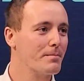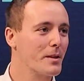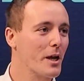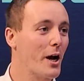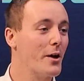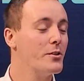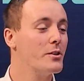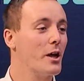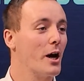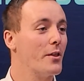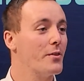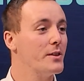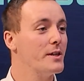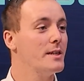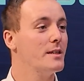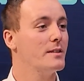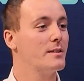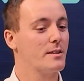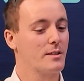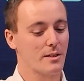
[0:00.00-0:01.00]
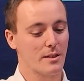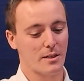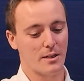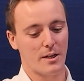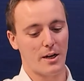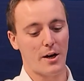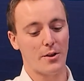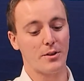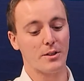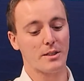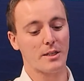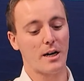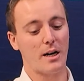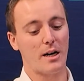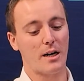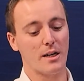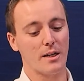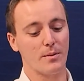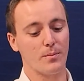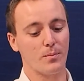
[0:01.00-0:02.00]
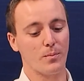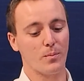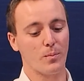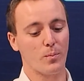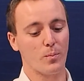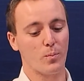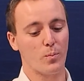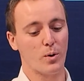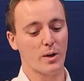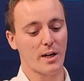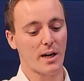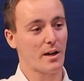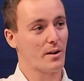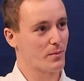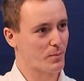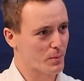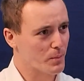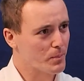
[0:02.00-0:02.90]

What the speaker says: And these at the time were kind of